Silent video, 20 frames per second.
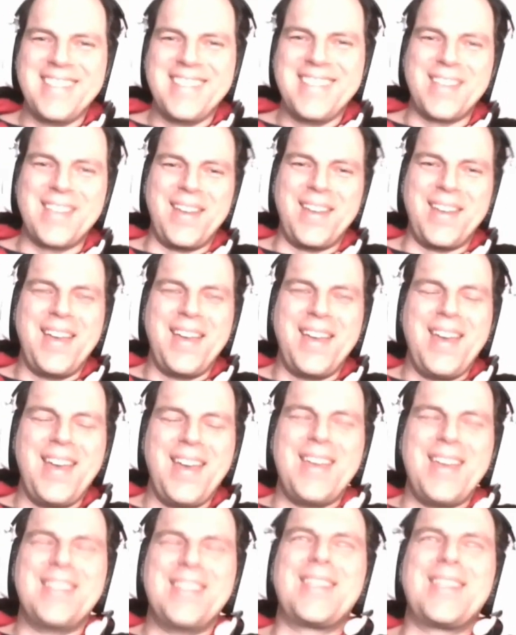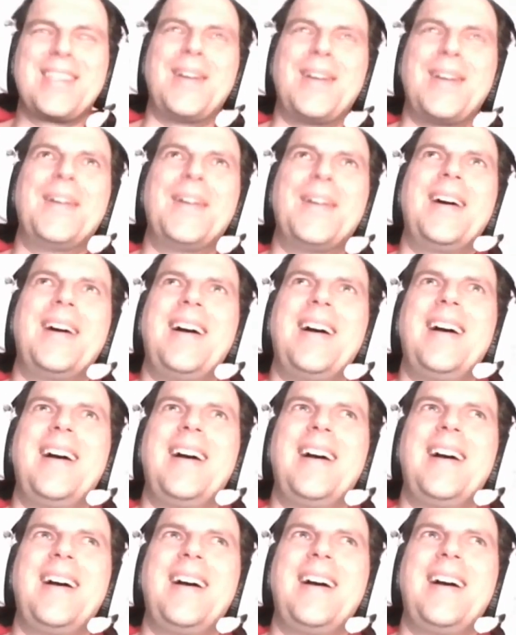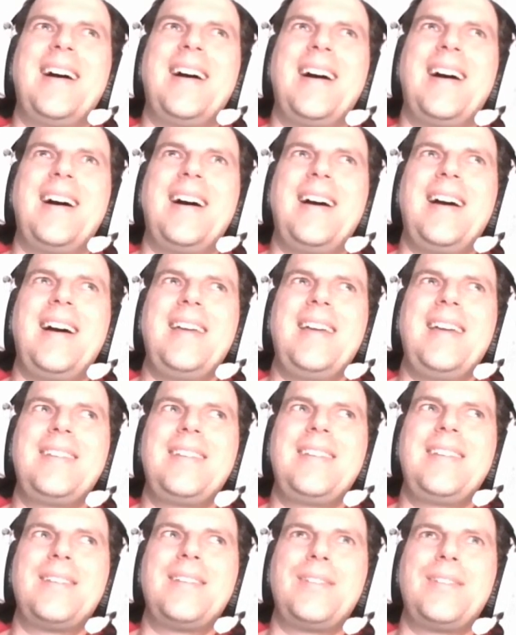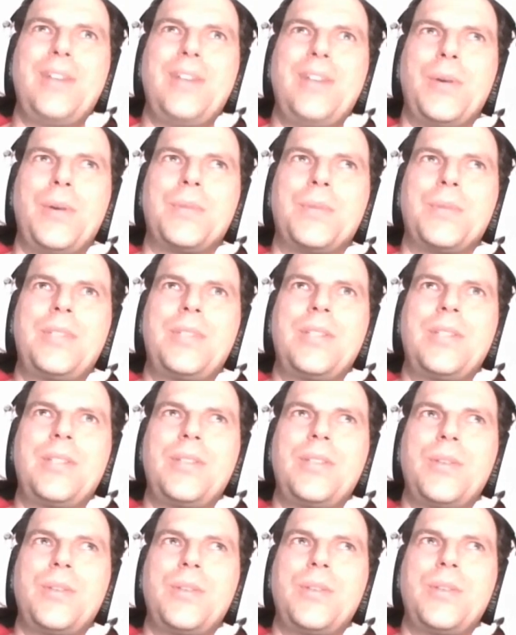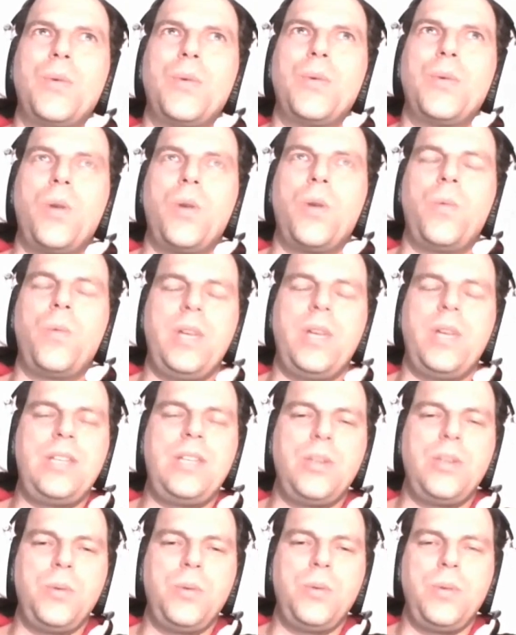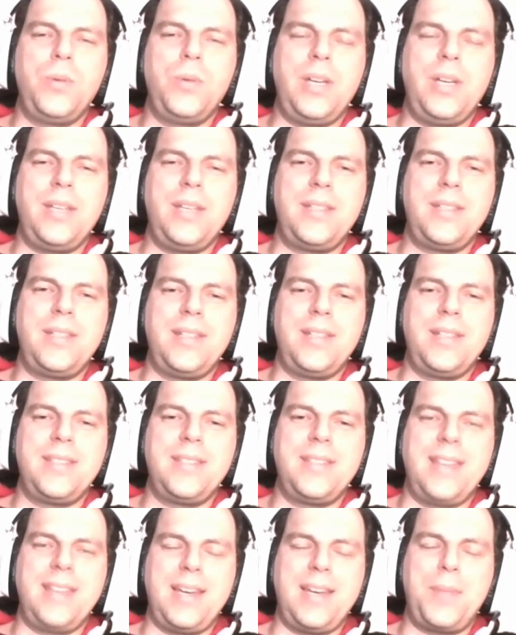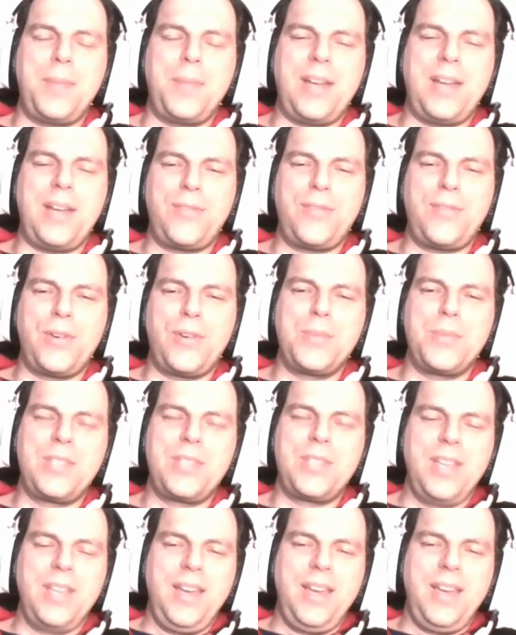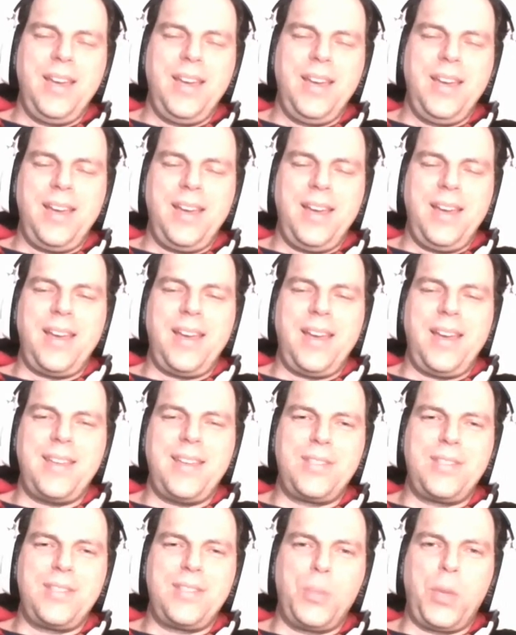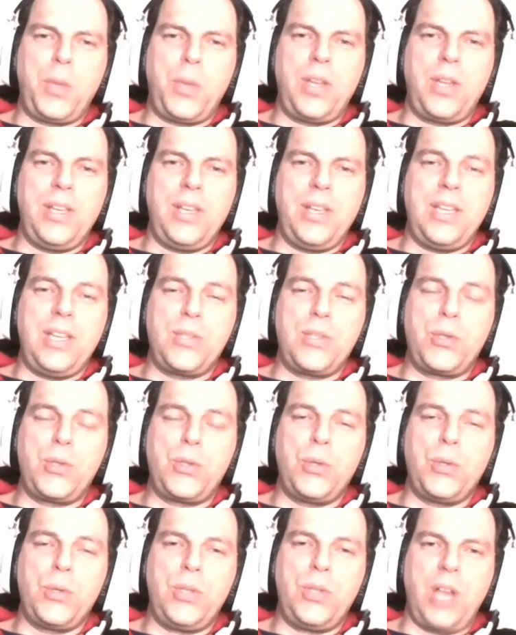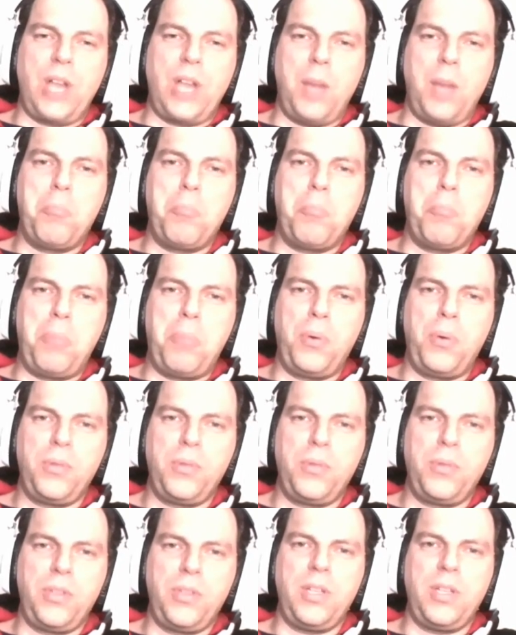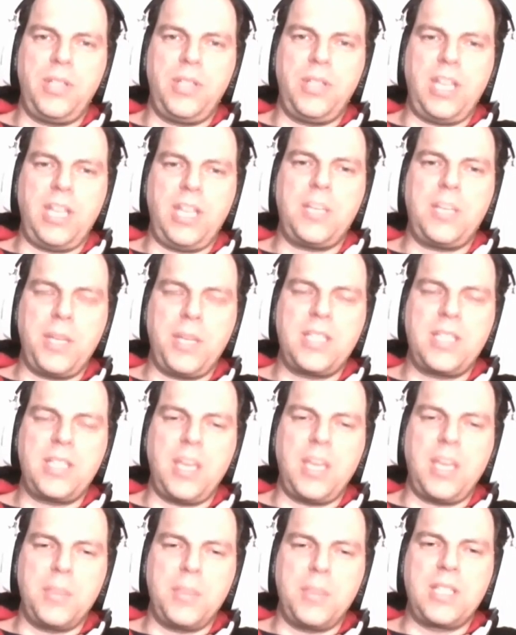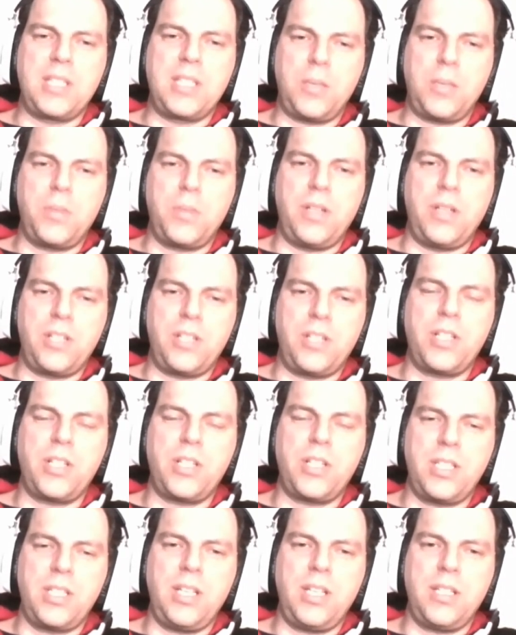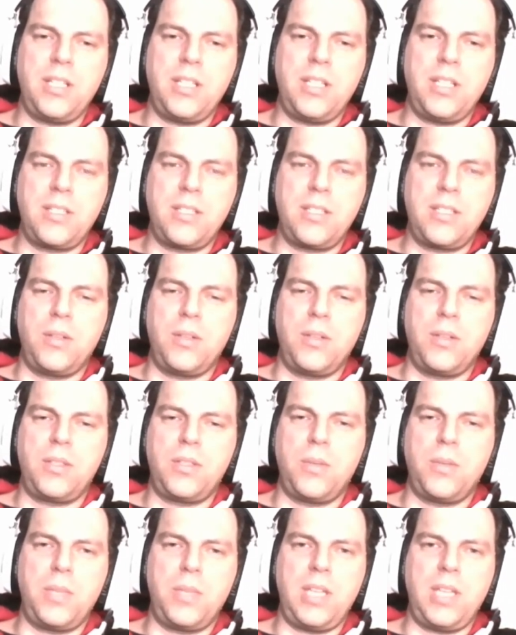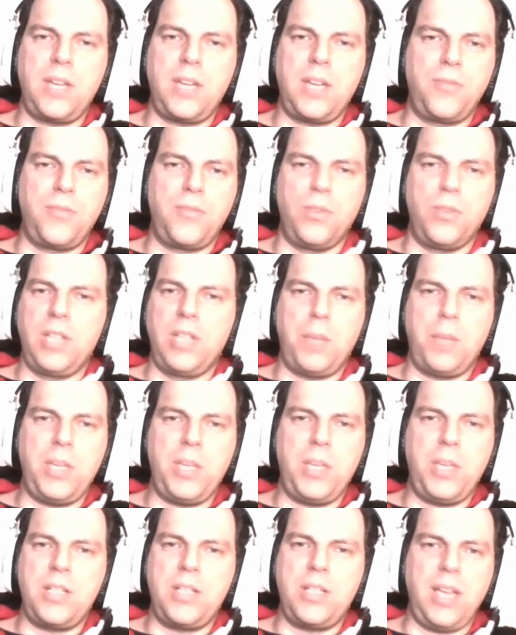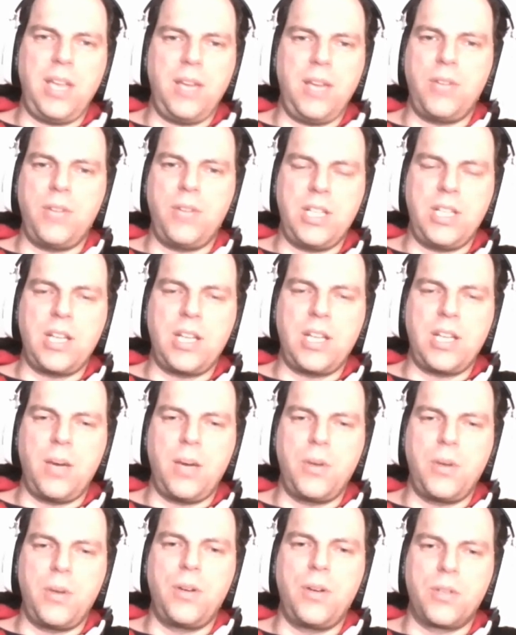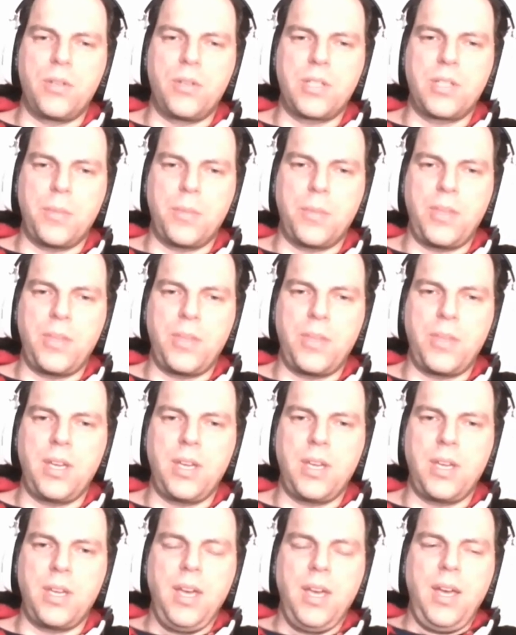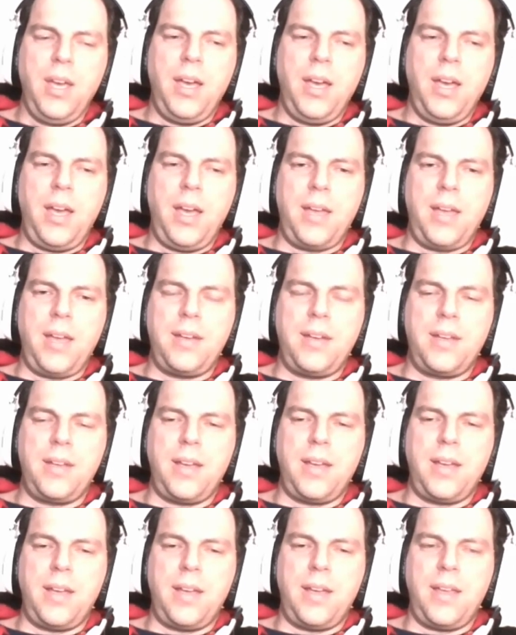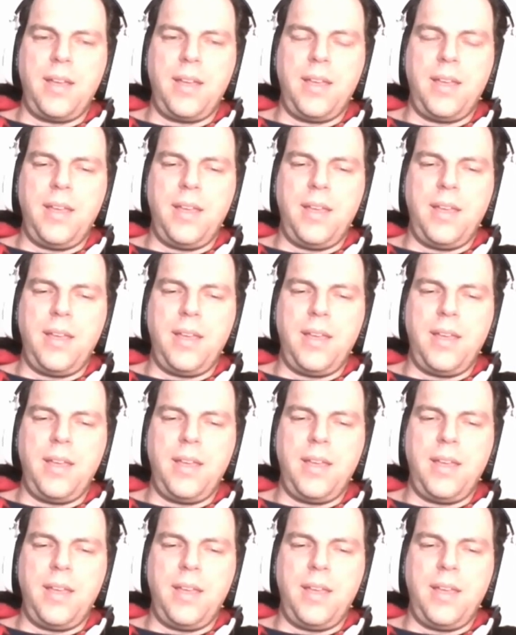so so uh, i don't so what we do in in data platforms uh, typically is to dump the database tables that we're interested in so so we take a full dump each day or each hour or something and uh,